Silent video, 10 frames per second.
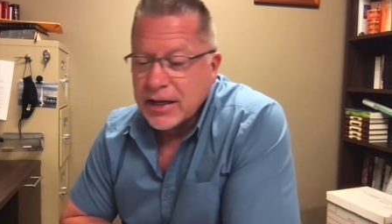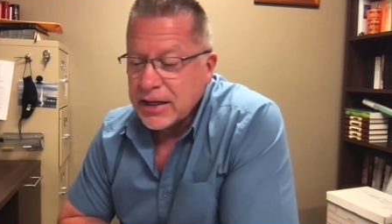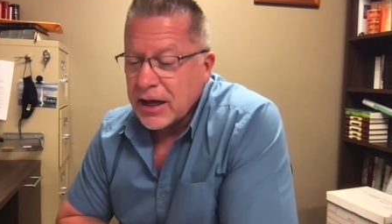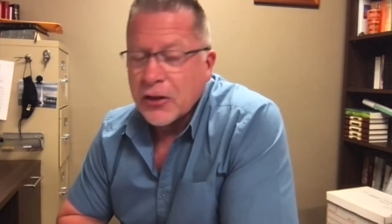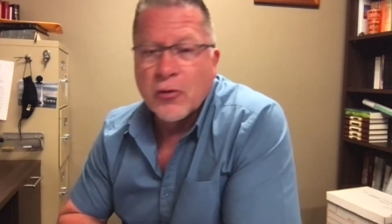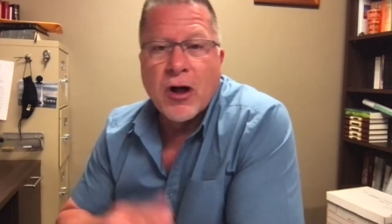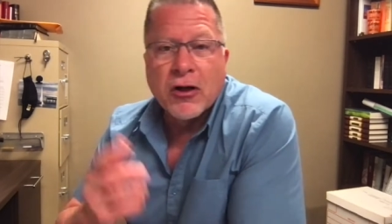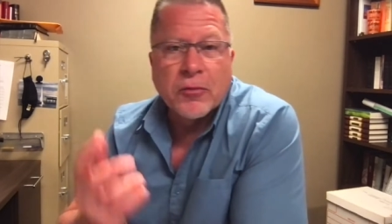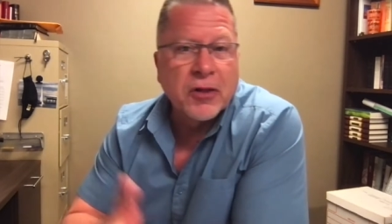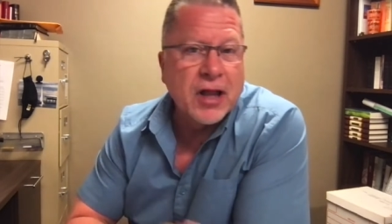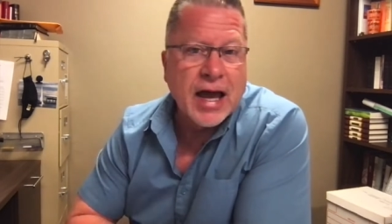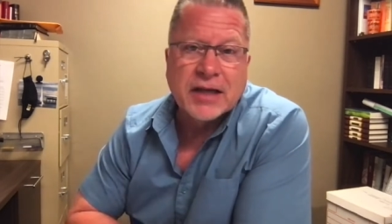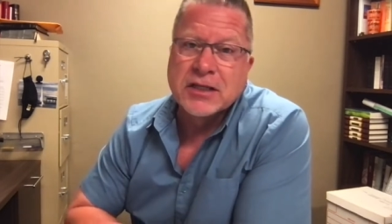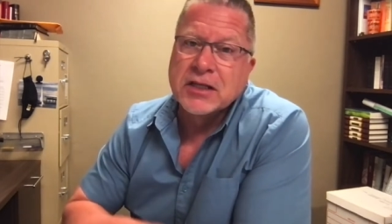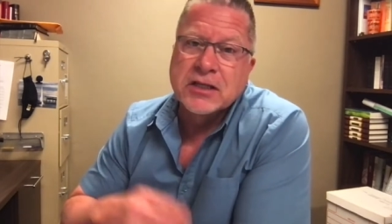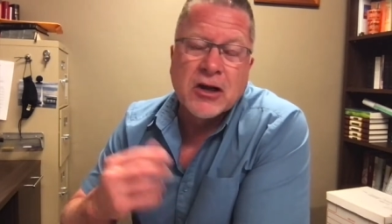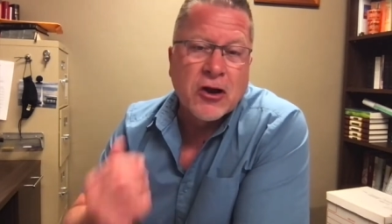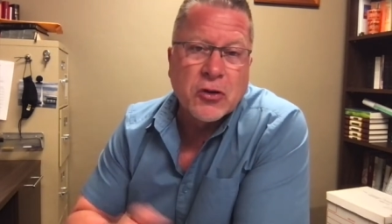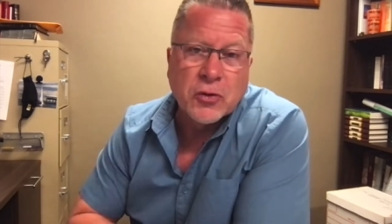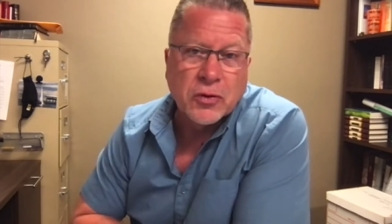All the welcome classes and Are
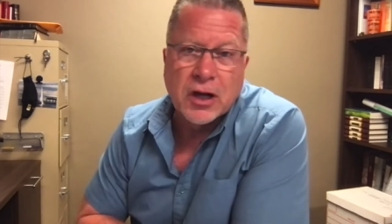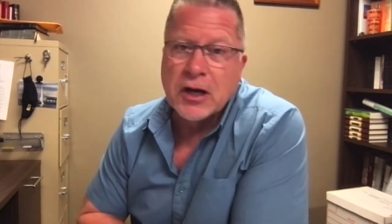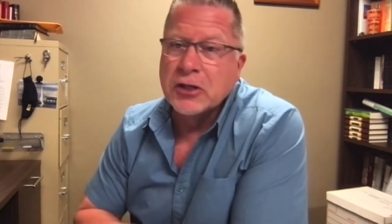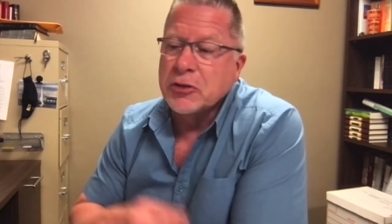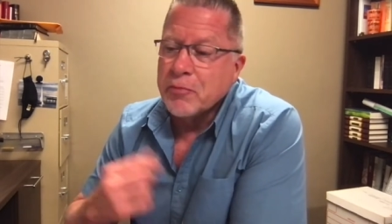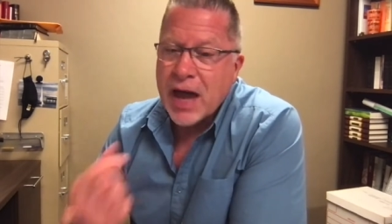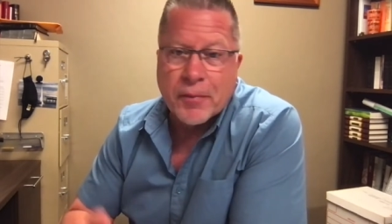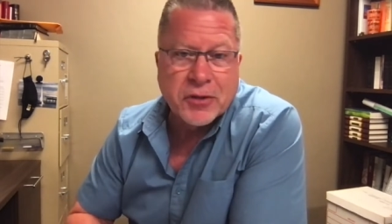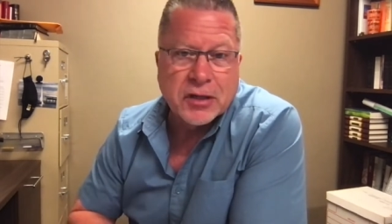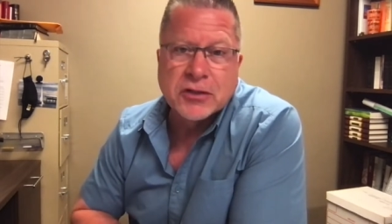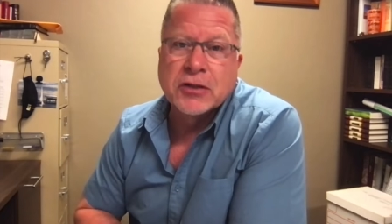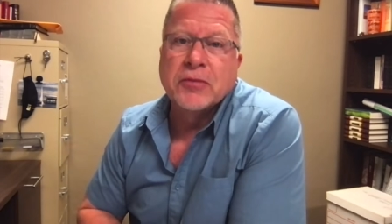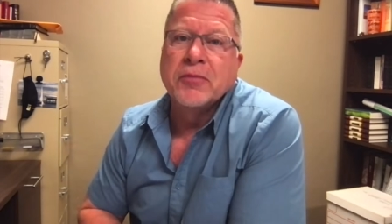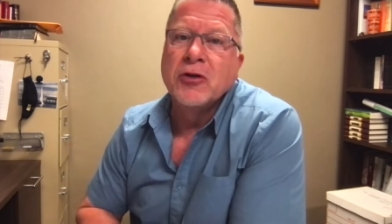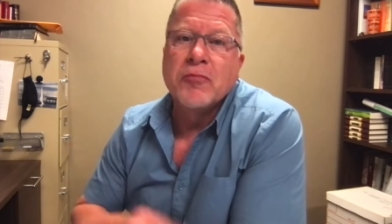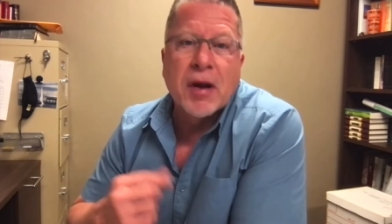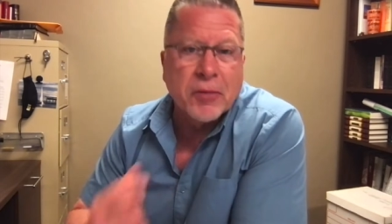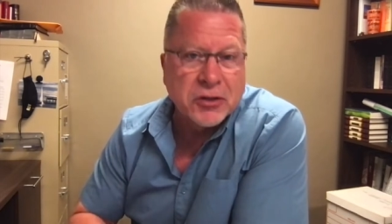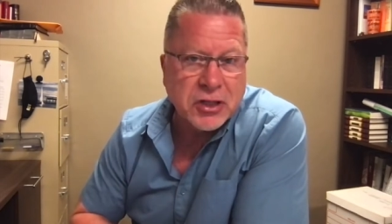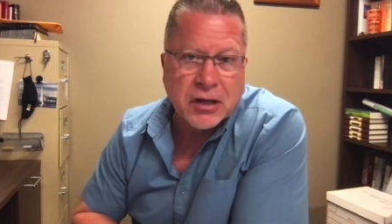You New Lunch and baptism, New Member
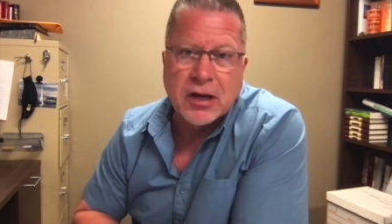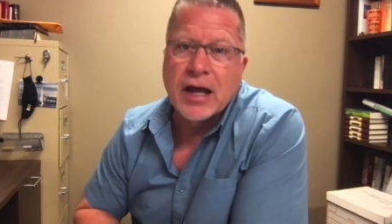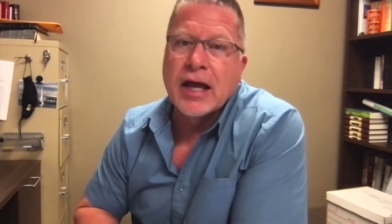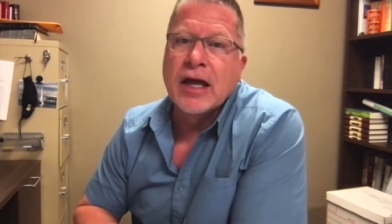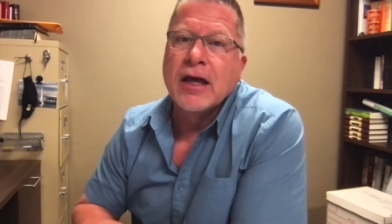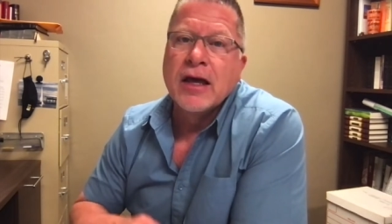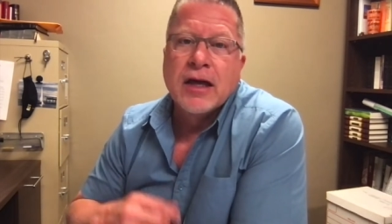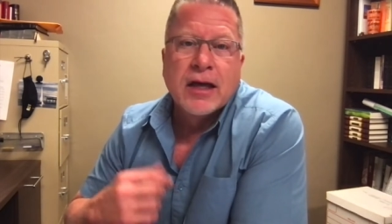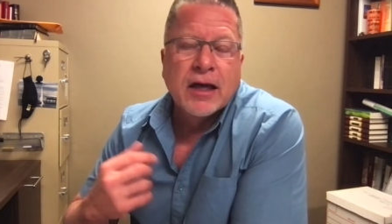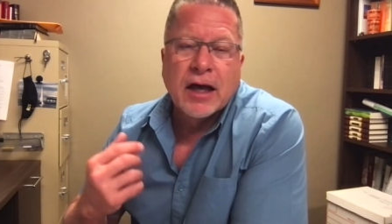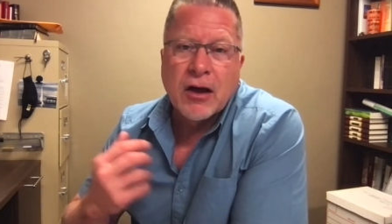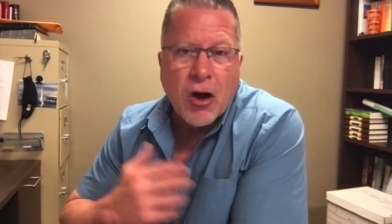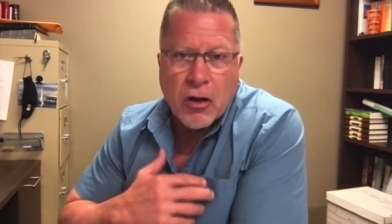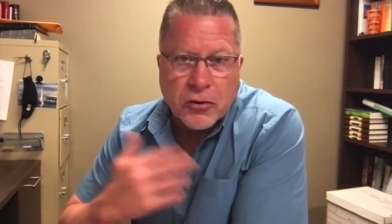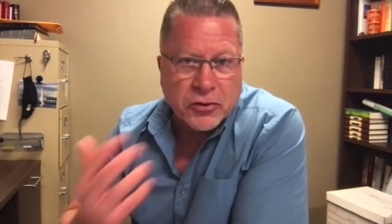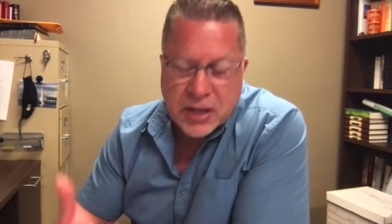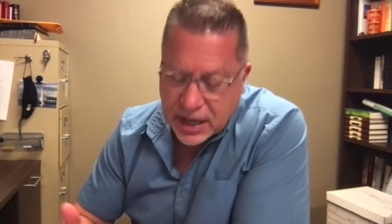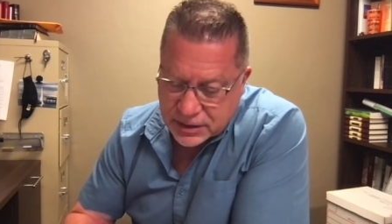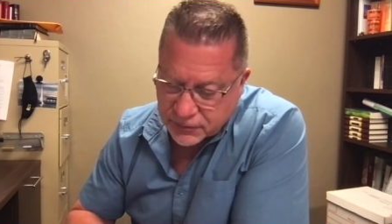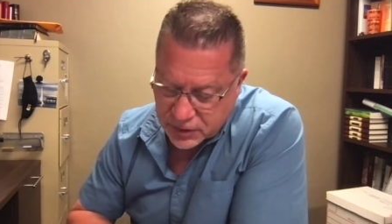Sunday, uh, all those
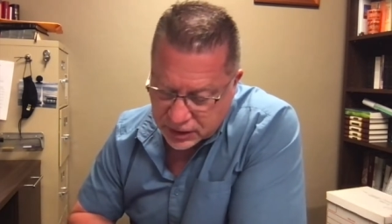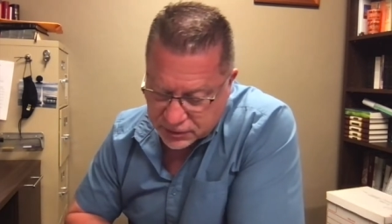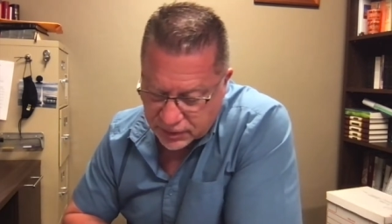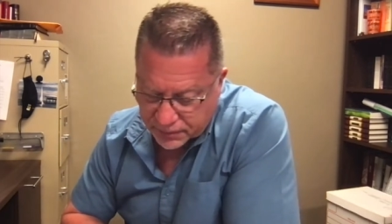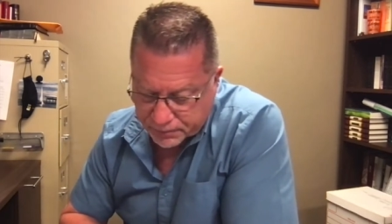kinds of things, right?